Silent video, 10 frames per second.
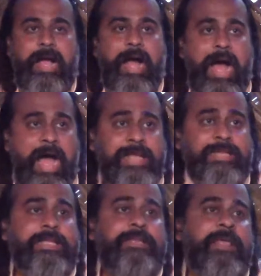I
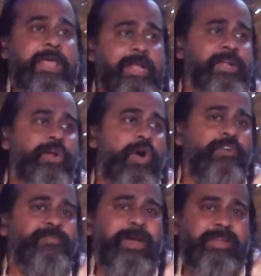think
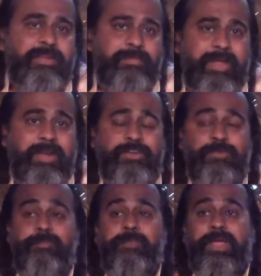of betterment
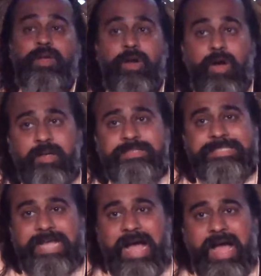
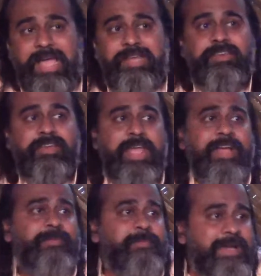because I
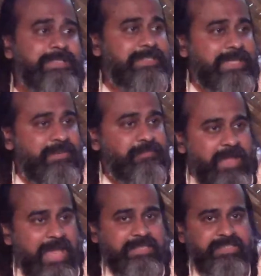take myself
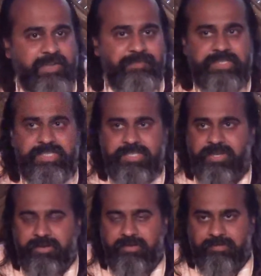as
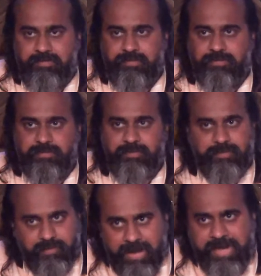deficient.
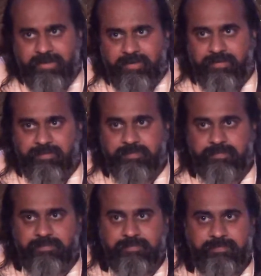Right?
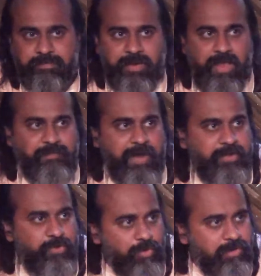Yes, right. If I
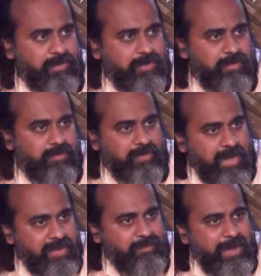don't
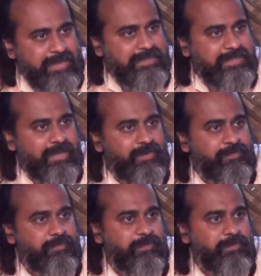take myself